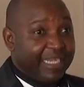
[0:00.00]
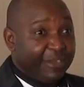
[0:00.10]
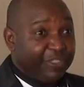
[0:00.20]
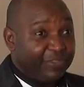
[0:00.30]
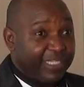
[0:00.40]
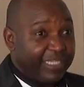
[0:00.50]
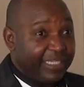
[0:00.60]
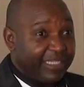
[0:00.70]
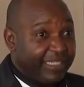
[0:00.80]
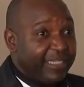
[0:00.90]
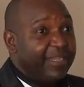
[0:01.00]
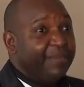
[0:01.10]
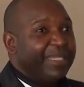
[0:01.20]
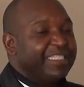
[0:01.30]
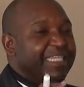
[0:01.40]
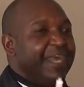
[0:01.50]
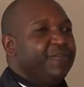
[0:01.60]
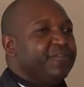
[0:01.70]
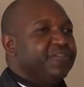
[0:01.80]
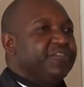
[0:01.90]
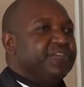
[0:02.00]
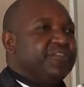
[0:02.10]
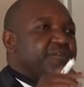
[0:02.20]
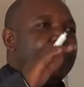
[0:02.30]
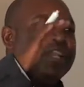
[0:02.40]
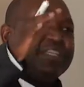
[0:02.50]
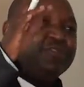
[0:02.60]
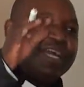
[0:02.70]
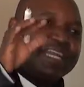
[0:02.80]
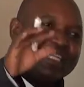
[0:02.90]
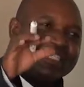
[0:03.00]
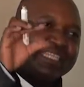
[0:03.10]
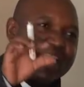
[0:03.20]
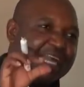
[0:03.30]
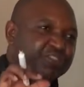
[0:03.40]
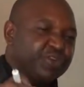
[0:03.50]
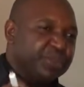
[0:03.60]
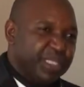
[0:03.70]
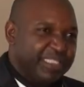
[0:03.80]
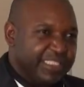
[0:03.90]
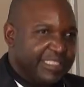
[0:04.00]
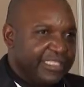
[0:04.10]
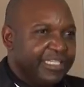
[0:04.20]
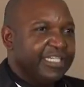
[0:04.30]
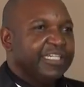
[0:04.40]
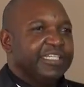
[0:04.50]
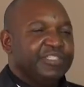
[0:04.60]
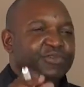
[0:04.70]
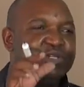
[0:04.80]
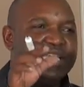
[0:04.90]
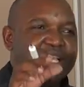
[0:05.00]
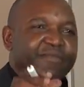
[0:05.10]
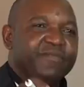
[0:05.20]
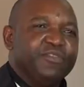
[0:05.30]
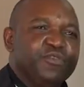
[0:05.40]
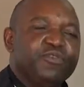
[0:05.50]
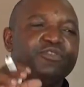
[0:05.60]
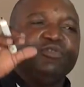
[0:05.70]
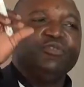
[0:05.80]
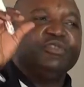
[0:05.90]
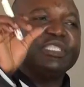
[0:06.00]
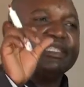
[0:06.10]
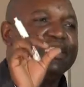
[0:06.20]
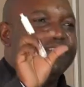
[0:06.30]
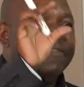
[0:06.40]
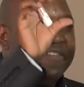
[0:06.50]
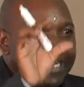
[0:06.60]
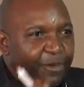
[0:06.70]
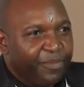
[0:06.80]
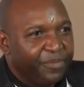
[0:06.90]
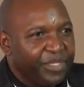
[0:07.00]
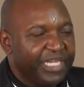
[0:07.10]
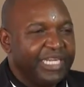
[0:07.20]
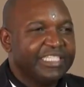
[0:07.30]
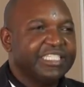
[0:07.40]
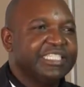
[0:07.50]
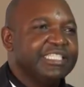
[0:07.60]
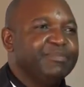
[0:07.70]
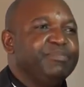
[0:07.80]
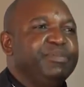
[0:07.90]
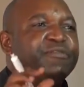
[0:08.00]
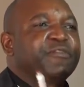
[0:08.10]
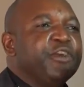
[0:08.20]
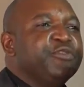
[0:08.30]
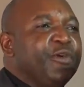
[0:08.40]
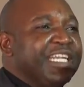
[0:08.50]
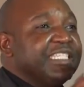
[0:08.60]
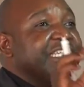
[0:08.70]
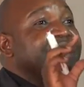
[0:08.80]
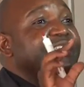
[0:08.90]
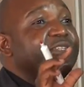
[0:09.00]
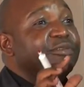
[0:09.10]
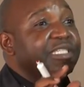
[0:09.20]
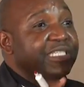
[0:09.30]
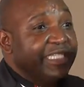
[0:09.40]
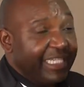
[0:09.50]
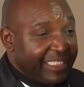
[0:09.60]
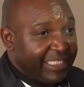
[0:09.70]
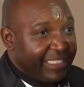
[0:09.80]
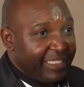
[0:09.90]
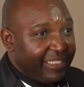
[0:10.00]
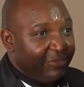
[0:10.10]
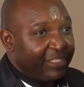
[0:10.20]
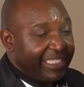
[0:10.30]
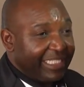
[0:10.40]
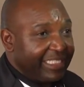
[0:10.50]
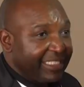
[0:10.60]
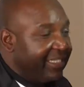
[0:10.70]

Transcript: Are we together? But now, when you are writing the actual thesis, you develop the relationship before you what? You test, you state.